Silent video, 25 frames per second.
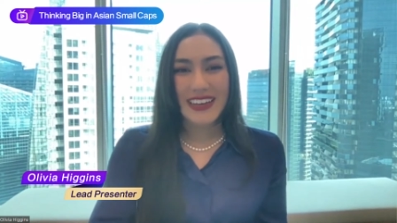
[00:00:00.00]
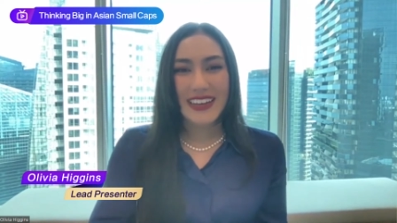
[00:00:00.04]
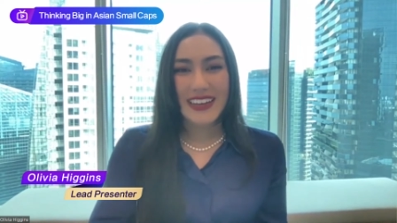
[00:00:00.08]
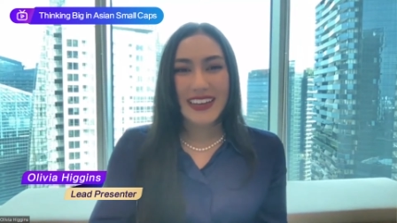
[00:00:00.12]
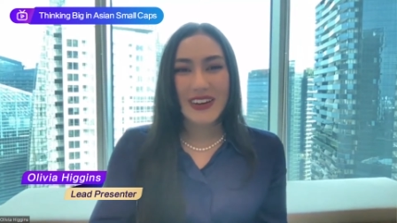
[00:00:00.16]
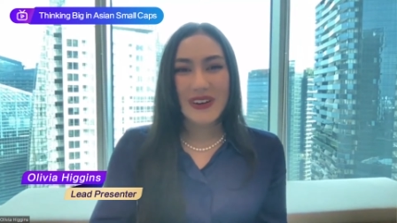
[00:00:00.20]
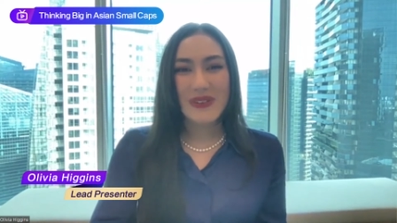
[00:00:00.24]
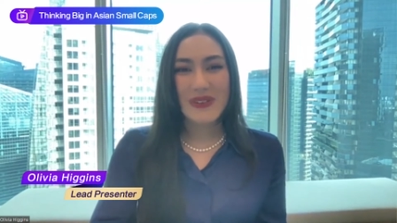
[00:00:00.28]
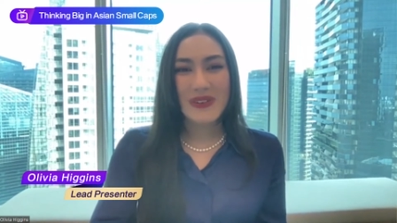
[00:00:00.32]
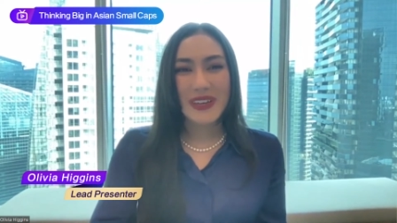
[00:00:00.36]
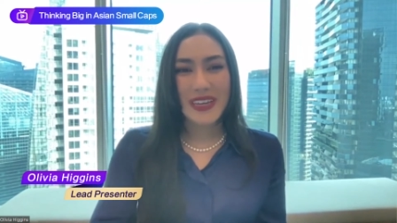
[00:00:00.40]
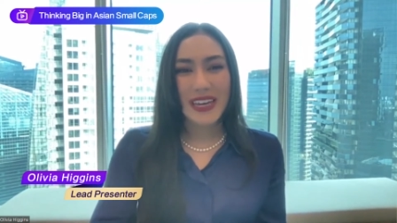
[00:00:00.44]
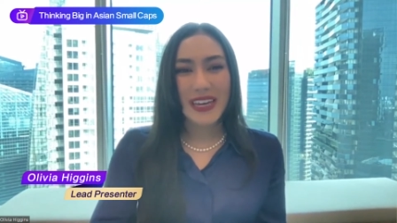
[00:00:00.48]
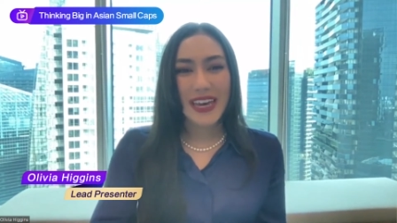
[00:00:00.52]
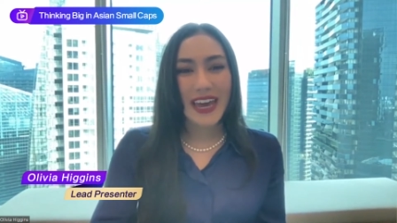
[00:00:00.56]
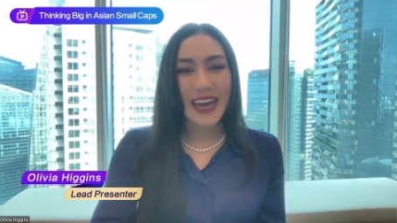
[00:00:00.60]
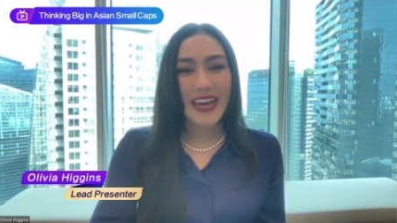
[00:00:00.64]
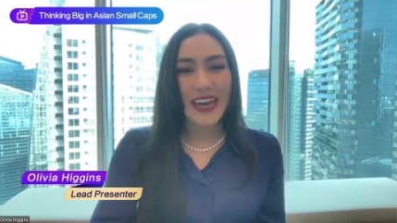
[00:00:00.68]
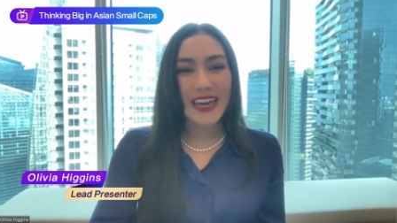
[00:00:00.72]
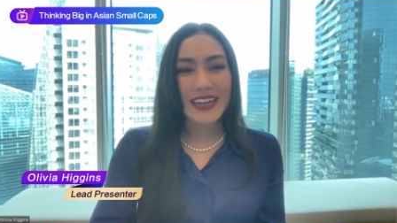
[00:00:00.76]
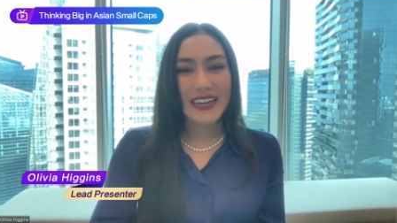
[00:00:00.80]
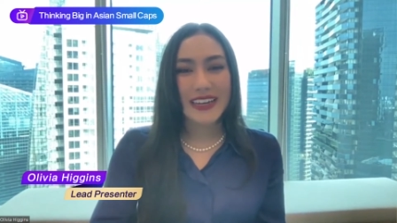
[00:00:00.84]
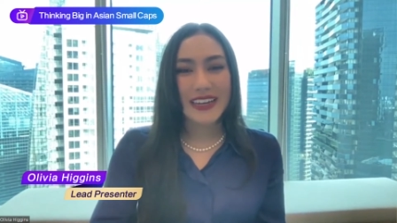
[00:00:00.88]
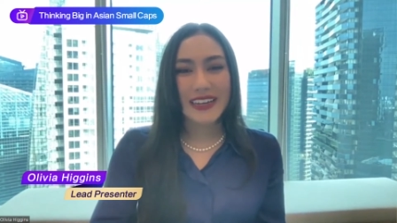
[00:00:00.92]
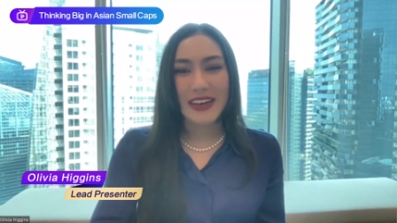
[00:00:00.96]

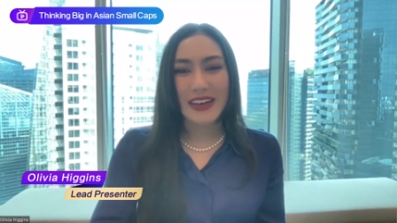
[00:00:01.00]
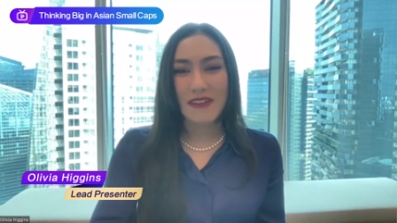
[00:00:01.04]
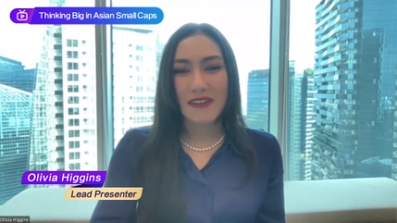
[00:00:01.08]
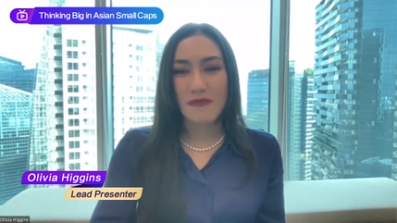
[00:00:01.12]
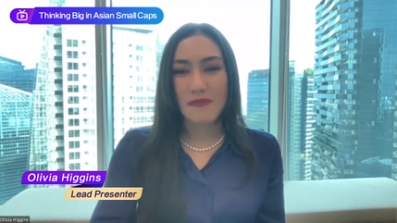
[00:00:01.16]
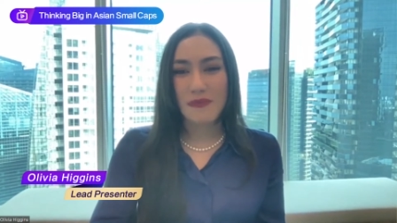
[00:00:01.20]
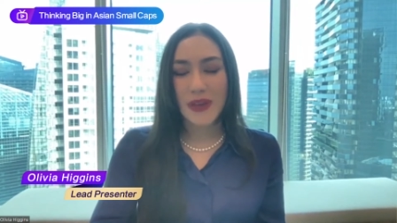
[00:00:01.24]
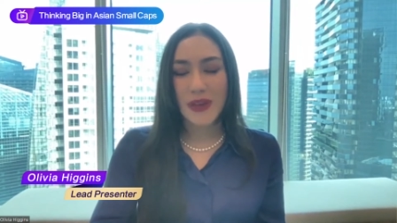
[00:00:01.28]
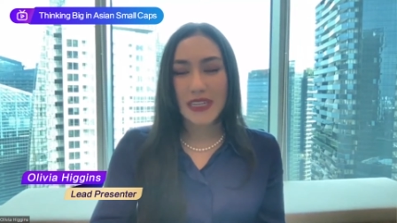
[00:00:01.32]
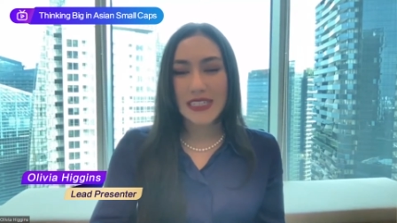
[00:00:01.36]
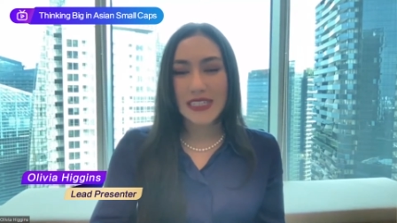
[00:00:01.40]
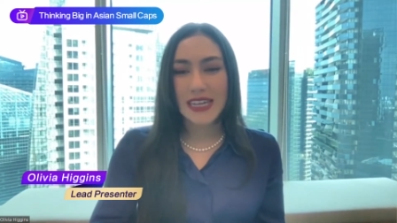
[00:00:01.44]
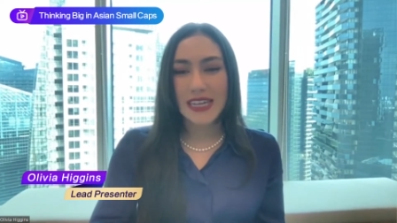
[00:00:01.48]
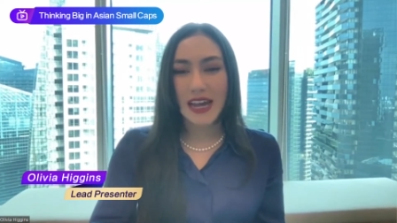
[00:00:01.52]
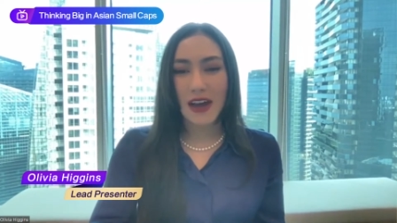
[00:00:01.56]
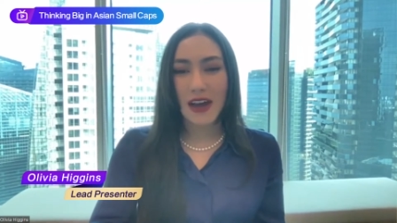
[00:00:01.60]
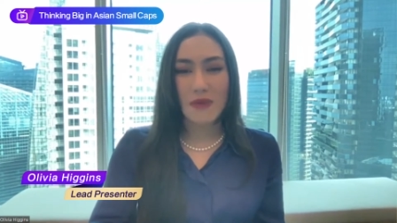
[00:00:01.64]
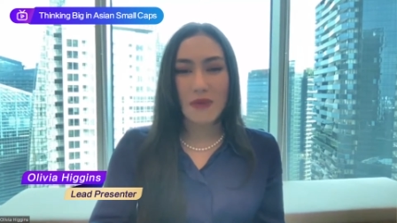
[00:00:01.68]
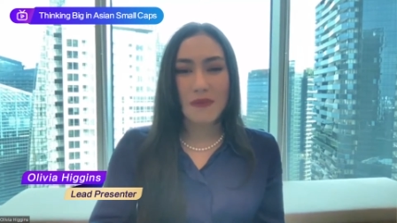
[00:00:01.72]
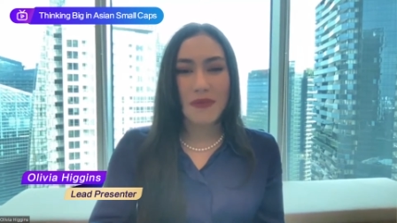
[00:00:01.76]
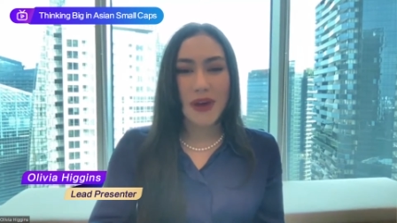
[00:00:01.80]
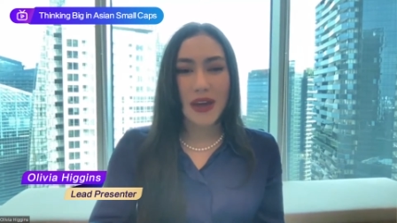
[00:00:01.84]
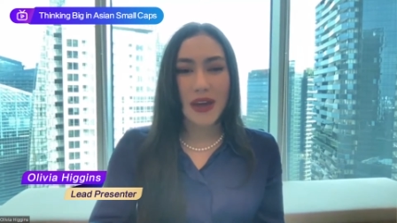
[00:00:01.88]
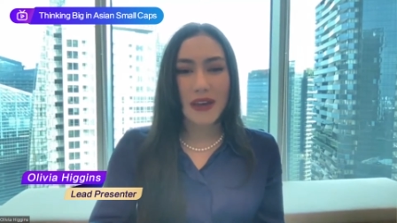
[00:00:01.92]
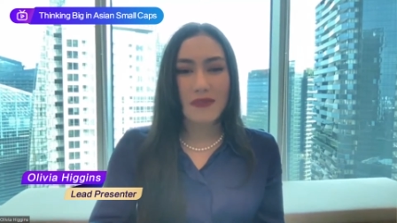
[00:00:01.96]
Okay, I've picked
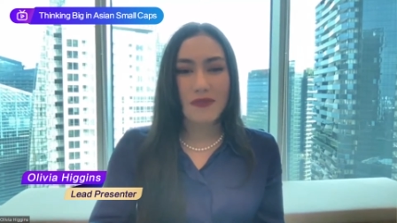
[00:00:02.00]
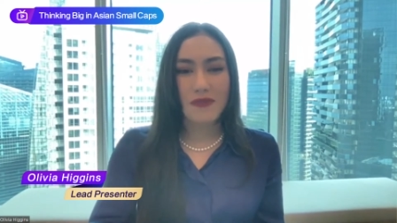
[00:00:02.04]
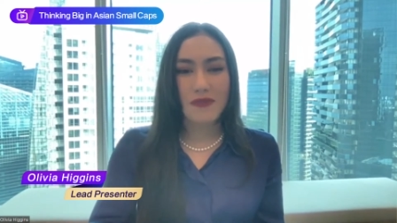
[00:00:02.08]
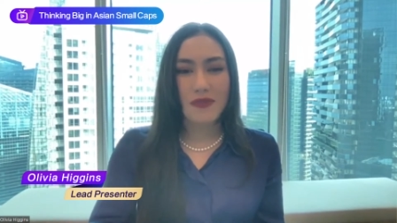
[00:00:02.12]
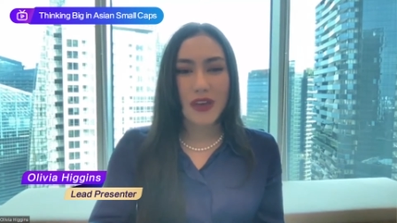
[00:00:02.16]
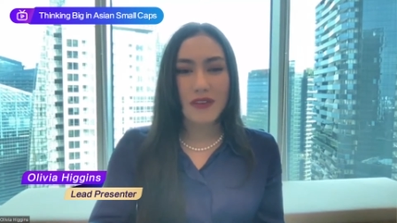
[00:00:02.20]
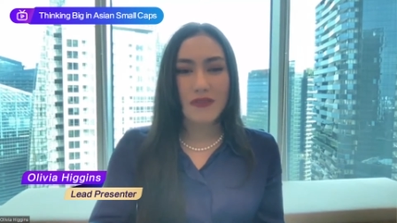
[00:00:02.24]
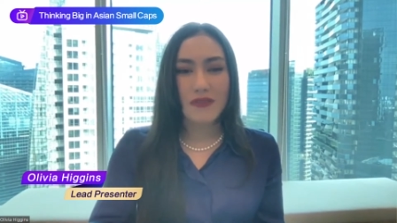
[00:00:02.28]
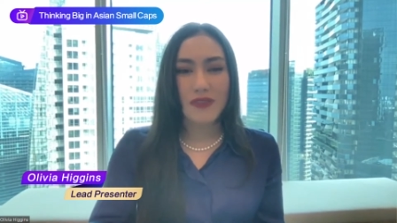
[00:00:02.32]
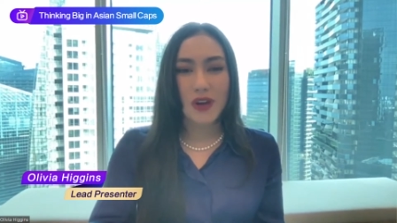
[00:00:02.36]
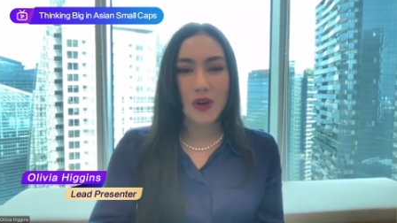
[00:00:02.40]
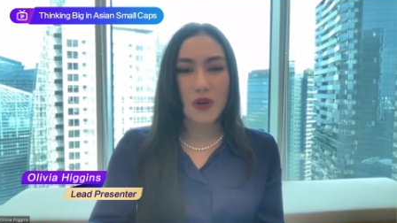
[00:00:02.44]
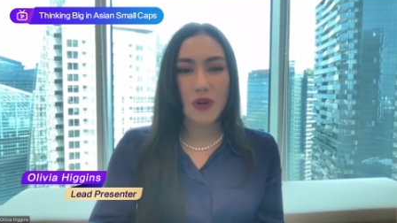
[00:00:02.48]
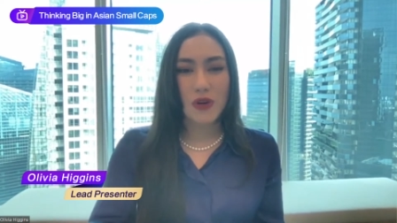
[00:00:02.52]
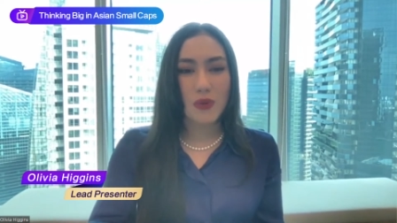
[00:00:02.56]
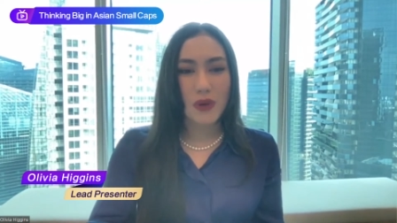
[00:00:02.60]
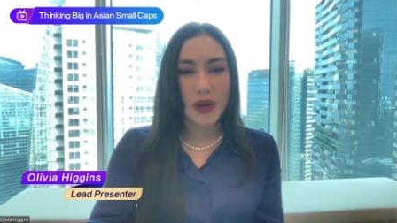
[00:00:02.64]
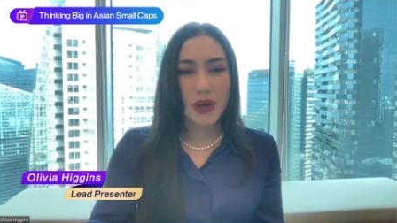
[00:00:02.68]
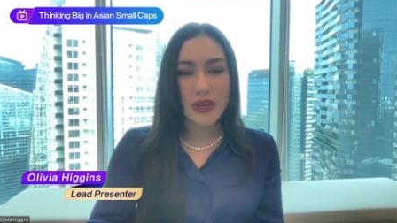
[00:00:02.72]
out my favorite